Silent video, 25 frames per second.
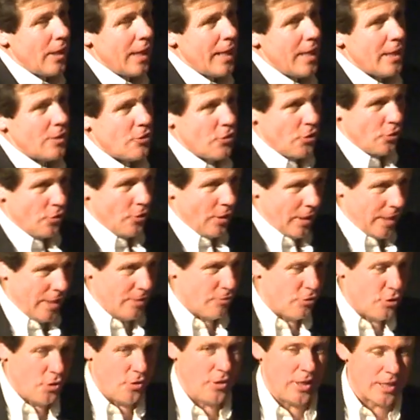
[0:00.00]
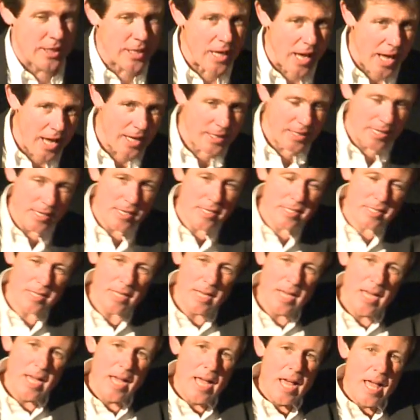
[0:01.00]
there to the carcass,
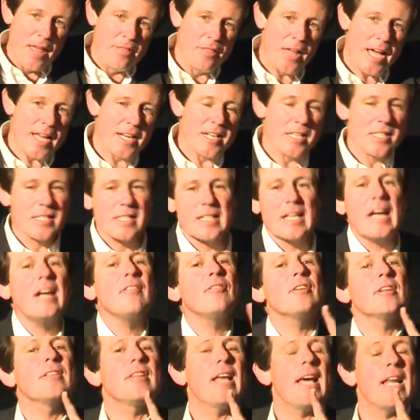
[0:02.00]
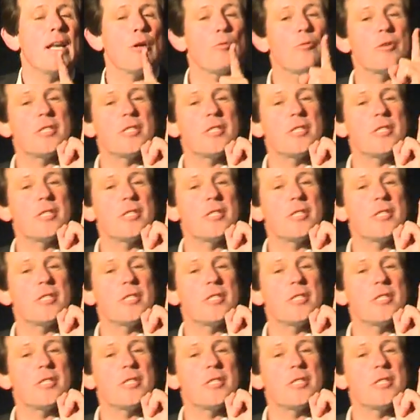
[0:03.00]
they discovered that it